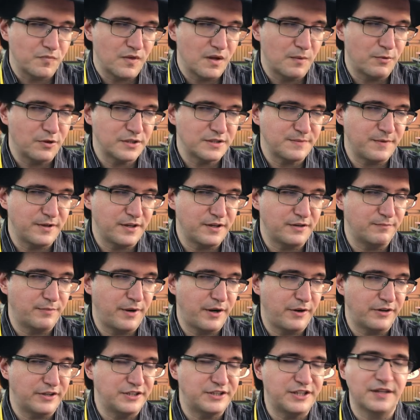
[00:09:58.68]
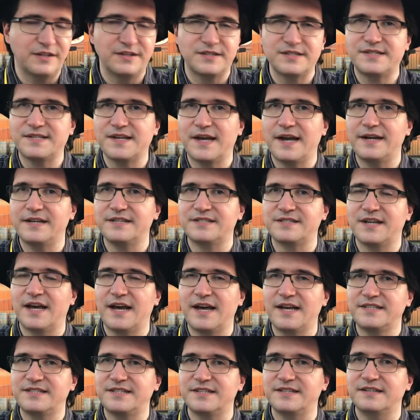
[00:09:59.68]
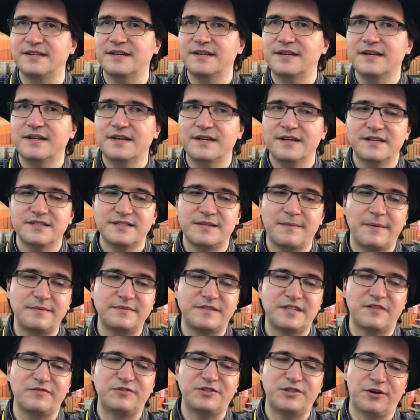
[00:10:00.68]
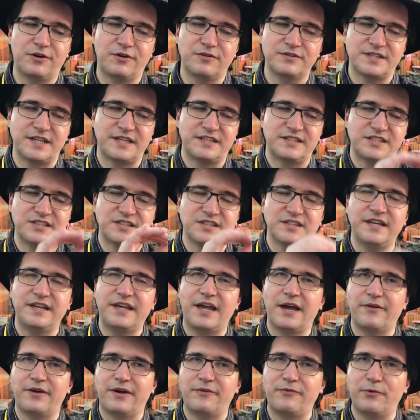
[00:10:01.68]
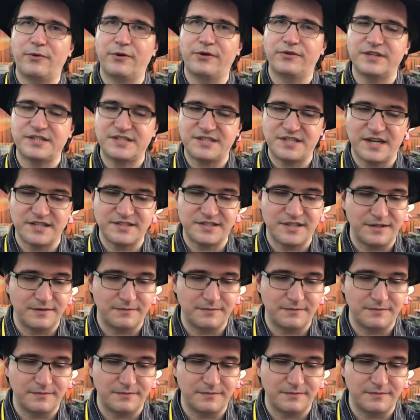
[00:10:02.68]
boysenberry gel inside is nice, and sometimes stuffed churros like just leak out everywhere. This doesn't,